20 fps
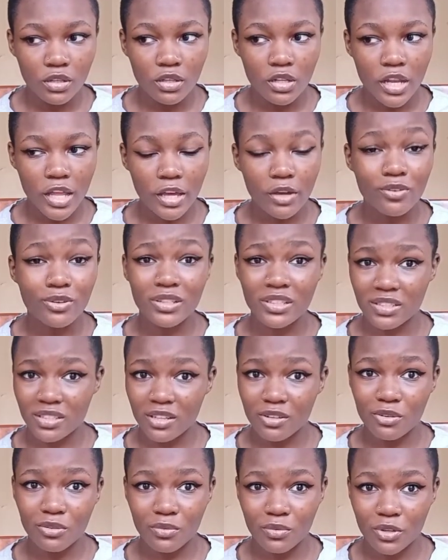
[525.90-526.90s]
Like on a
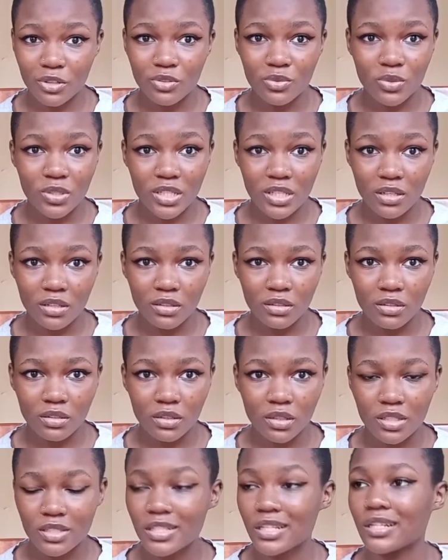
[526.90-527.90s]
scale of 1 to 10,
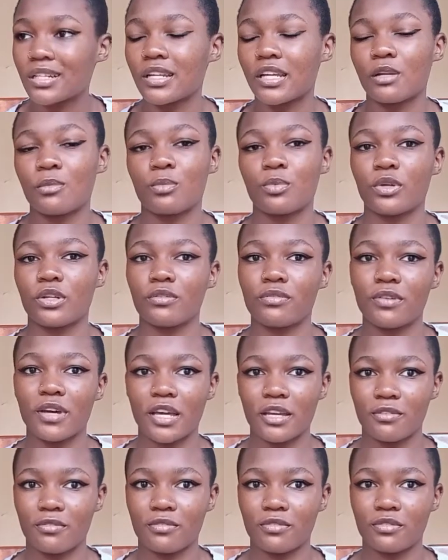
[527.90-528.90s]
it's at 9.5
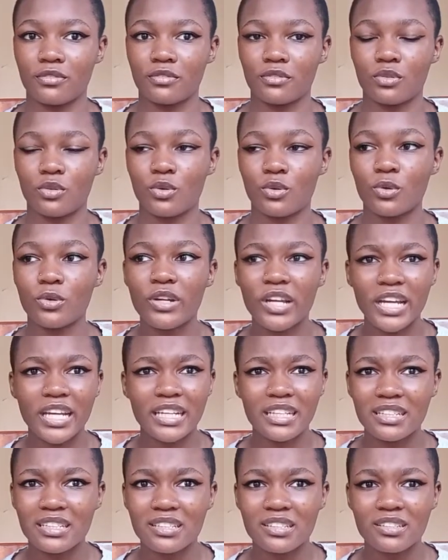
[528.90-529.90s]
or 8.
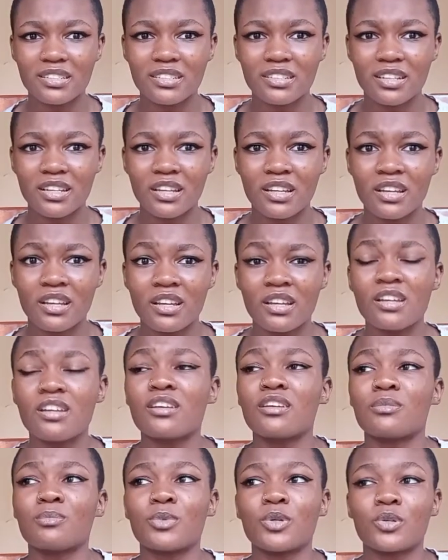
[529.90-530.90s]

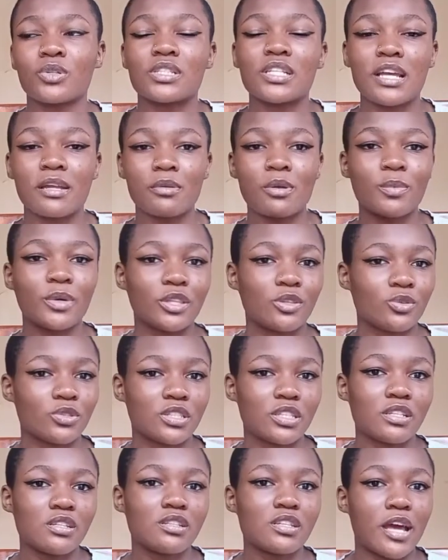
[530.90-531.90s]
Because I remember there was
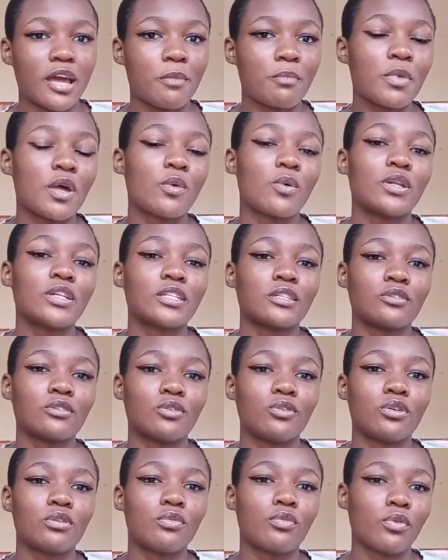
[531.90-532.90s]
this time I went and
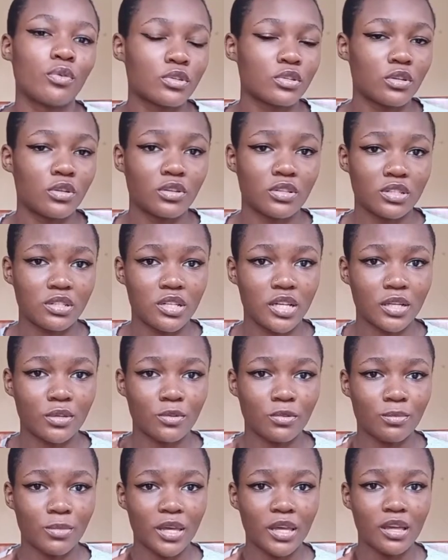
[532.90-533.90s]
got fox locks done
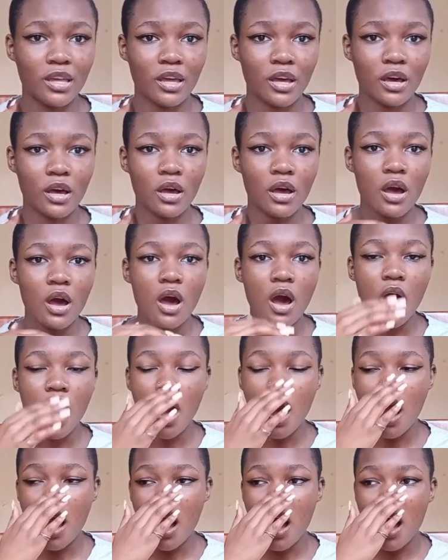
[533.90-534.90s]
on my hair. Oh!
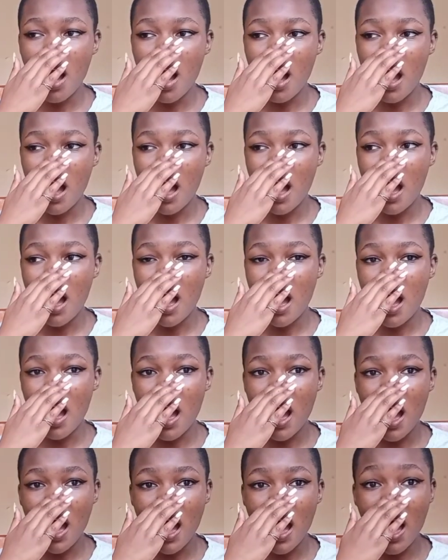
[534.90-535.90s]

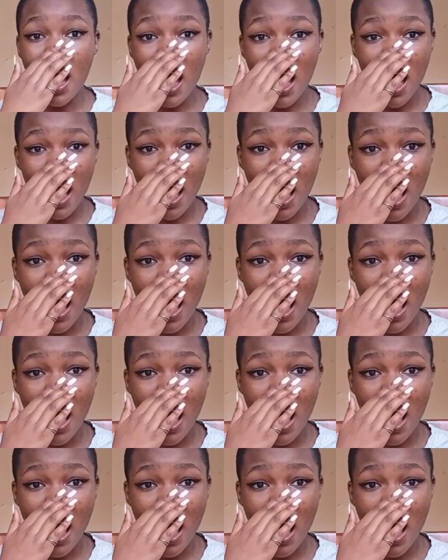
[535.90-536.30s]
Ah!